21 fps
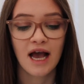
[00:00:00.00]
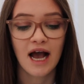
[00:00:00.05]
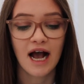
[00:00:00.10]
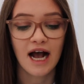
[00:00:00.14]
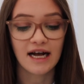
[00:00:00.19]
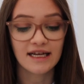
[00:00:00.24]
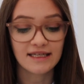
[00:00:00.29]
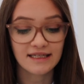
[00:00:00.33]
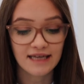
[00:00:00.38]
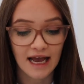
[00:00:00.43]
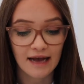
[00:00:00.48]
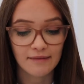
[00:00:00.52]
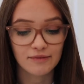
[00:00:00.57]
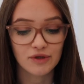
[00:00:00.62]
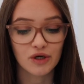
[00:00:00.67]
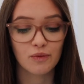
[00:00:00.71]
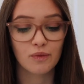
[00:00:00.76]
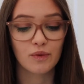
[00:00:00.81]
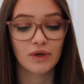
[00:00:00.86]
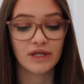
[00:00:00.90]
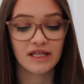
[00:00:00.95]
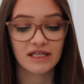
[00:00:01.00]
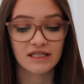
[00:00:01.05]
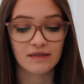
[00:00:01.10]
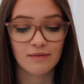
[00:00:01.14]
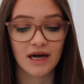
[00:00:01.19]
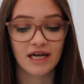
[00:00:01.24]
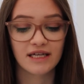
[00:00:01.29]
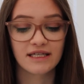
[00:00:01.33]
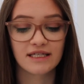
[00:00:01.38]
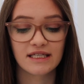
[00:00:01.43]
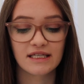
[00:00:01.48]
has kept up with the
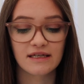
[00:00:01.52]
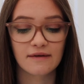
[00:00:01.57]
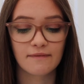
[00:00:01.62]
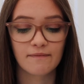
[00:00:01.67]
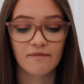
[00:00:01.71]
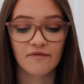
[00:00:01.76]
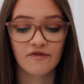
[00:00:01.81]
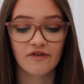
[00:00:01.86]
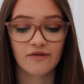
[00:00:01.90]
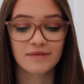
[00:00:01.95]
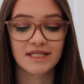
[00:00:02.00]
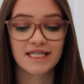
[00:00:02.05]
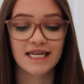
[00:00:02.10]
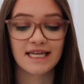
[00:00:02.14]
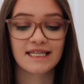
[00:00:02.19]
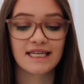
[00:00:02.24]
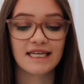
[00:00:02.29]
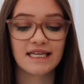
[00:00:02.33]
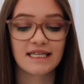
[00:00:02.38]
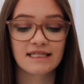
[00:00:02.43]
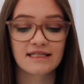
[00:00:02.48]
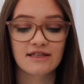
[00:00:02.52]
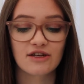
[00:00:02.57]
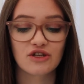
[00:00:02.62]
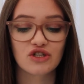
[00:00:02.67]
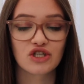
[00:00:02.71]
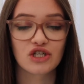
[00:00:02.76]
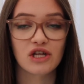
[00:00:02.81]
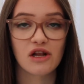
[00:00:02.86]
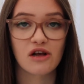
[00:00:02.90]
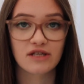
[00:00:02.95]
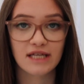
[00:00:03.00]
demand from cities such
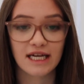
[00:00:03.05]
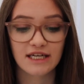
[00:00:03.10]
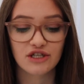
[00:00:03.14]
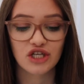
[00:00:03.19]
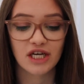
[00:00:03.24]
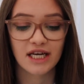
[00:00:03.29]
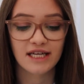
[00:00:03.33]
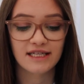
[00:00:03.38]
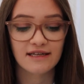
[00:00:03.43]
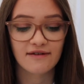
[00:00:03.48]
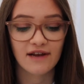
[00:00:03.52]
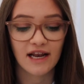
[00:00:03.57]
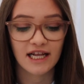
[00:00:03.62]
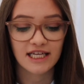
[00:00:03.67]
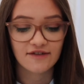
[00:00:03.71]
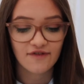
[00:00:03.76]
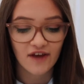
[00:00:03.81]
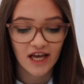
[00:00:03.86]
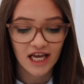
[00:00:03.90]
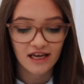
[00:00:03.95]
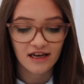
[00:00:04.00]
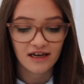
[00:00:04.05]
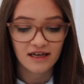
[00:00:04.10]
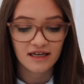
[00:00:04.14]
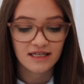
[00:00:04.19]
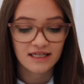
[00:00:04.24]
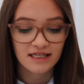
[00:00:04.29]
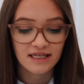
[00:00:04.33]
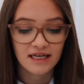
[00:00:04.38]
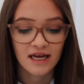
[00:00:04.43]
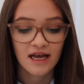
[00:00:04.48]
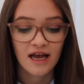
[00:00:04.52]
as Los Angeles and Las
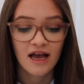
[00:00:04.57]
Vegas,